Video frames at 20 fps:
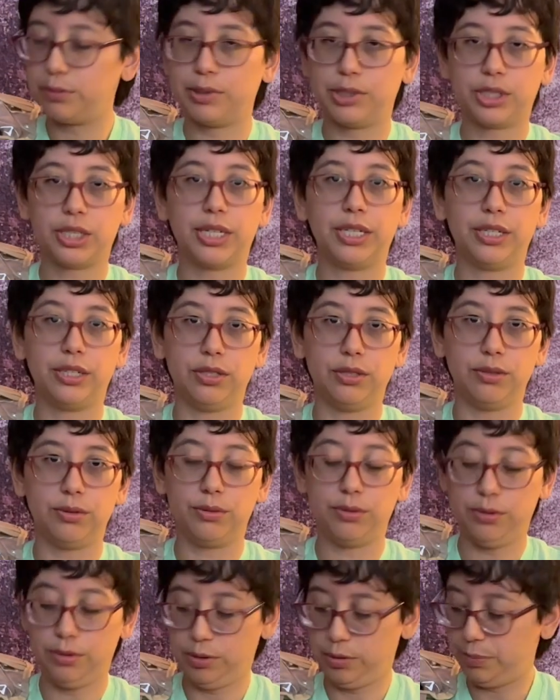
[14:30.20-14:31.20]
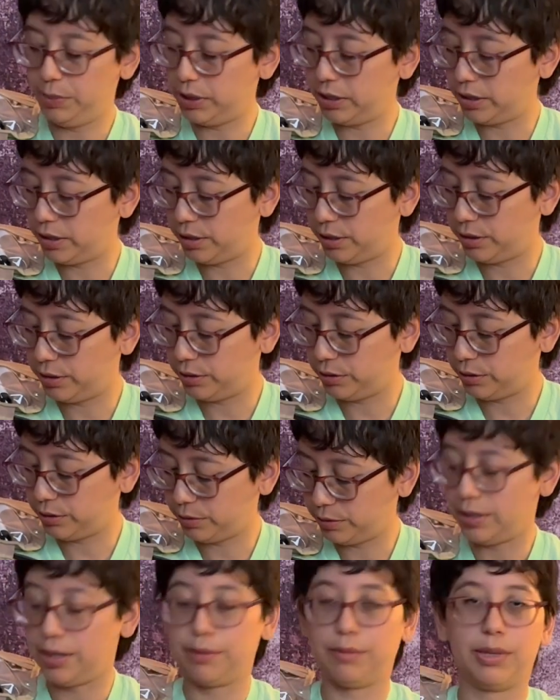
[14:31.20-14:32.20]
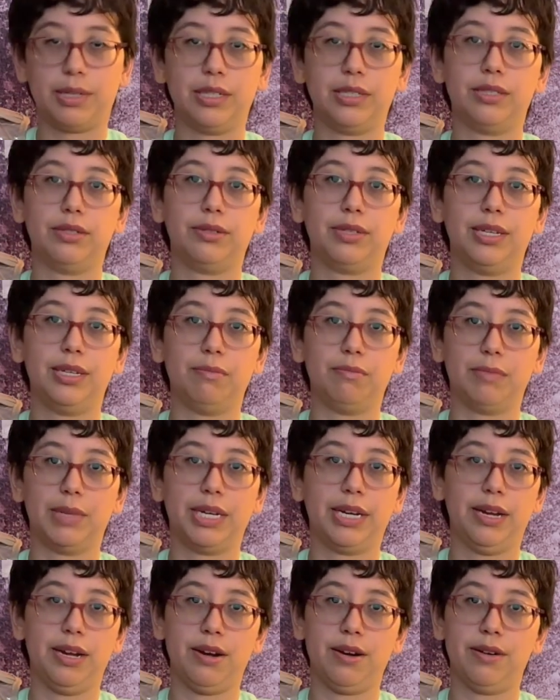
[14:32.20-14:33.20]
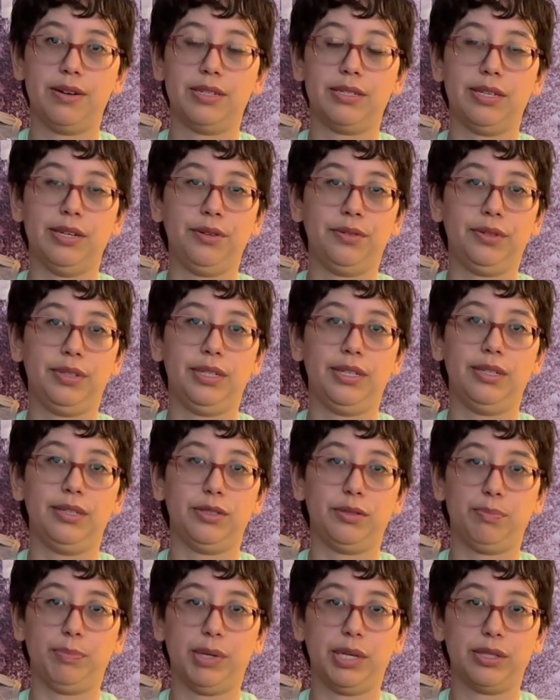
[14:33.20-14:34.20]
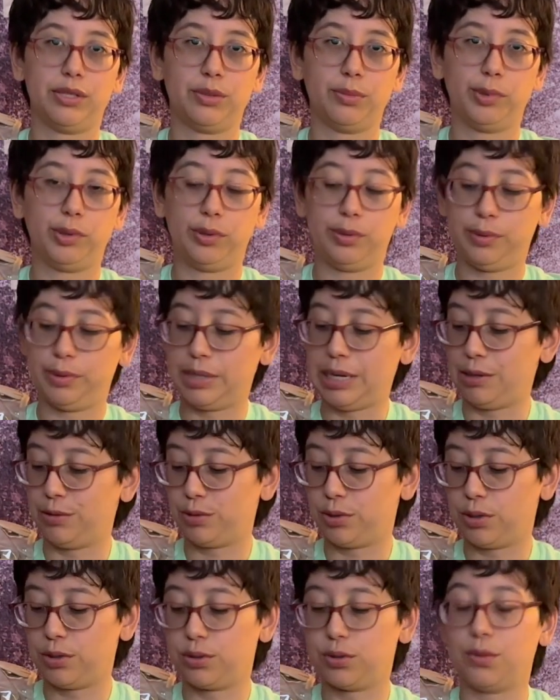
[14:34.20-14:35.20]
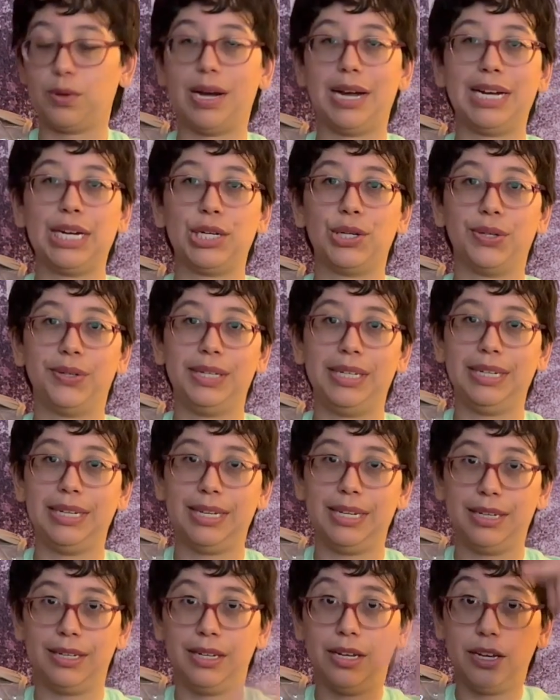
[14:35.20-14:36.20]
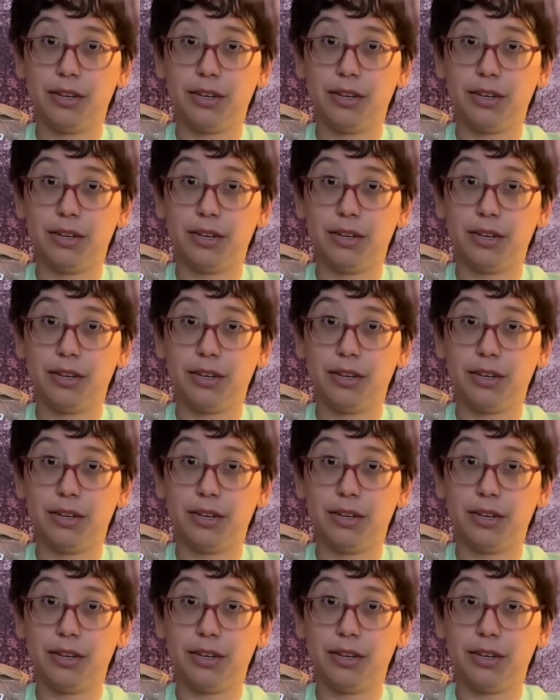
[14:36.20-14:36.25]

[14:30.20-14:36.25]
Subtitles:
which I used because I wanted to keep my hair as healthy as possible, and I was also ironing it